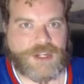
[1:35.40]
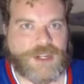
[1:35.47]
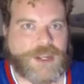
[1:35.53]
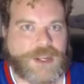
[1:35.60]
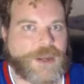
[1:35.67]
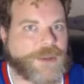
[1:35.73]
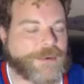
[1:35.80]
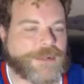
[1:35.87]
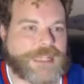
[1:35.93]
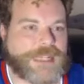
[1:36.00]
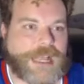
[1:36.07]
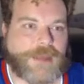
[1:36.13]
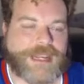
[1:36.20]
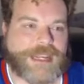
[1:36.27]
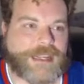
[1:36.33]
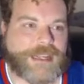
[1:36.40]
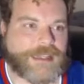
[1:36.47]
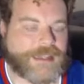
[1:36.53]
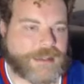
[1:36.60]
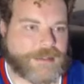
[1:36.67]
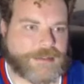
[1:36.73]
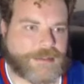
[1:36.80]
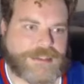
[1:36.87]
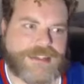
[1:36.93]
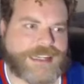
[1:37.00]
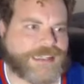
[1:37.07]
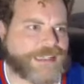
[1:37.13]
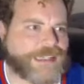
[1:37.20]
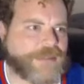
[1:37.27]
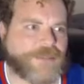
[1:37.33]
and go. They were down by uh, at least
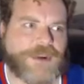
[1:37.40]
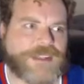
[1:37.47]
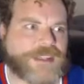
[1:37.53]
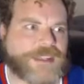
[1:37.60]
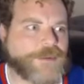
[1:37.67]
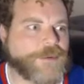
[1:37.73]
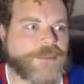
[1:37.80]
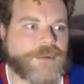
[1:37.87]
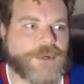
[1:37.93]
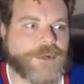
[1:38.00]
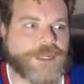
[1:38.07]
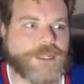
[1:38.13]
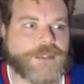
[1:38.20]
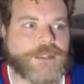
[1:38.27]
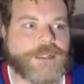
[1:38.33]
18 points at one point.